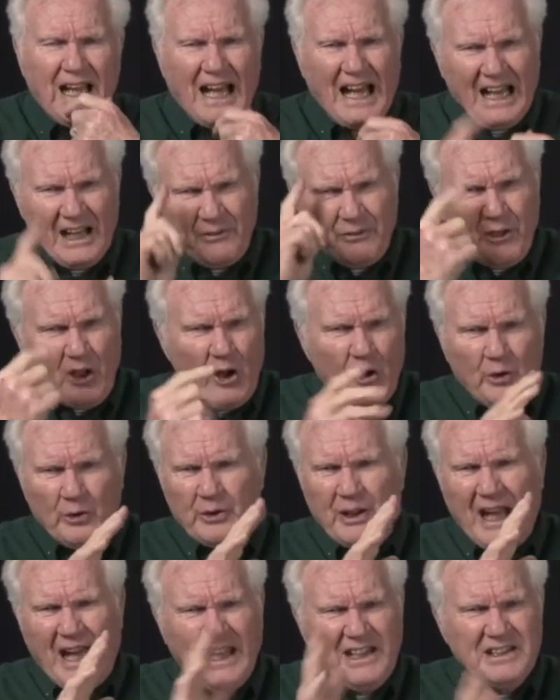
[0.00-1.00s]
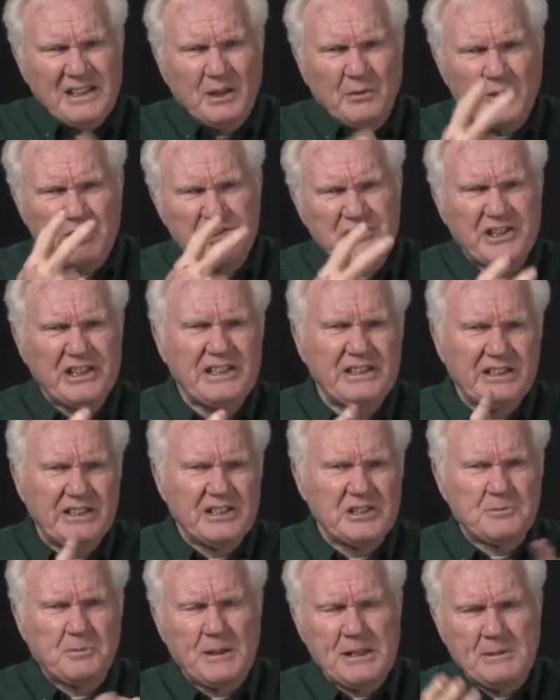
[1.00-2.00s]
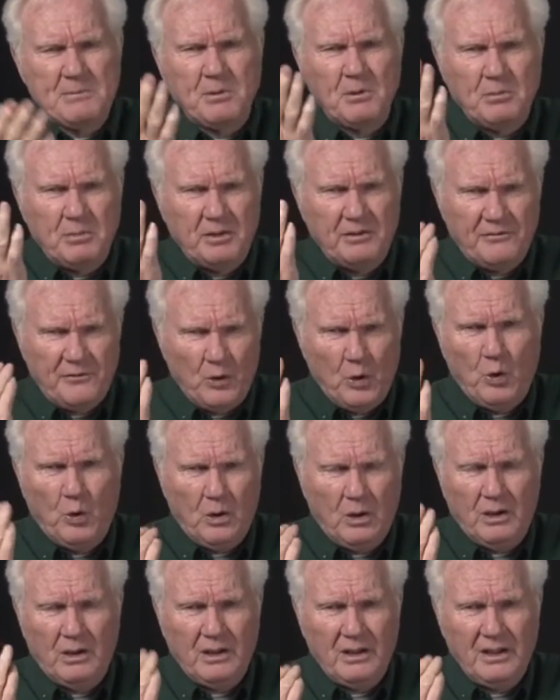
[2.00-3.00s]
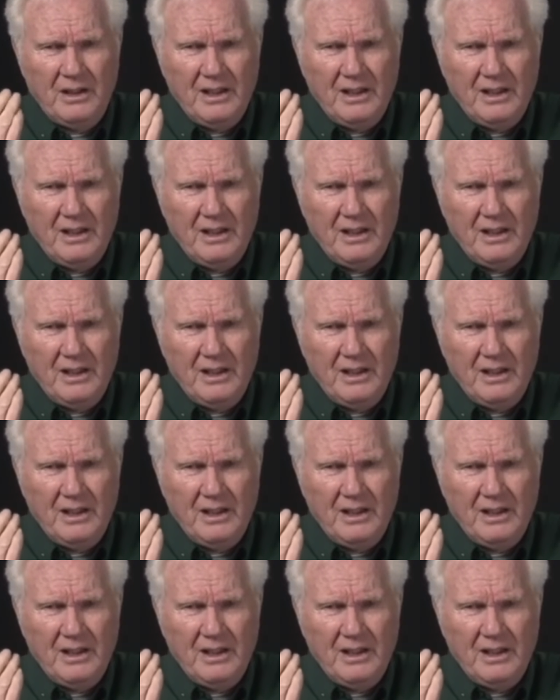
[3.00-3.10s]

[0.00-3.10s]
I thought, I'd never seen these people before.